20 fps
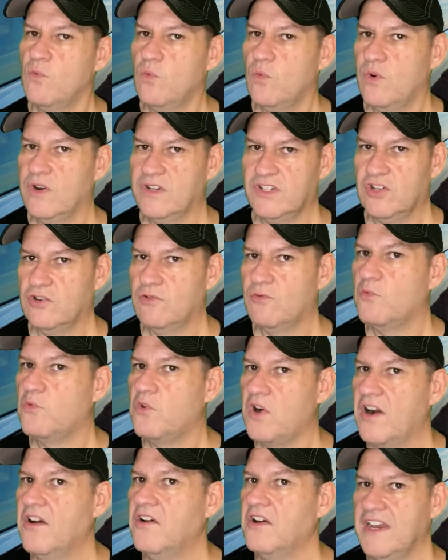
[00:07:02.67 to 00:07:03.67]
which it
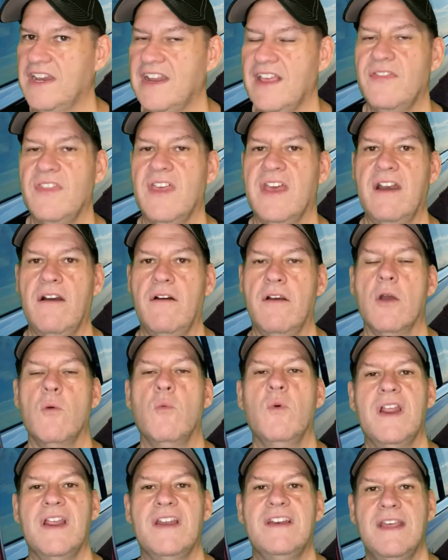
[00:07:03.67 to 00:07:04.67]
rarely did in that area,
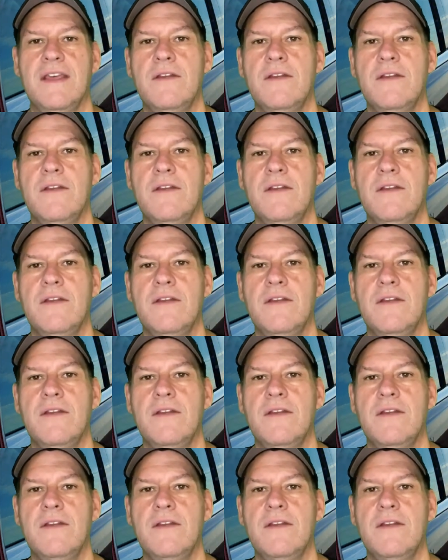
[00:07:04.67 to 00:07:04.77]
when it did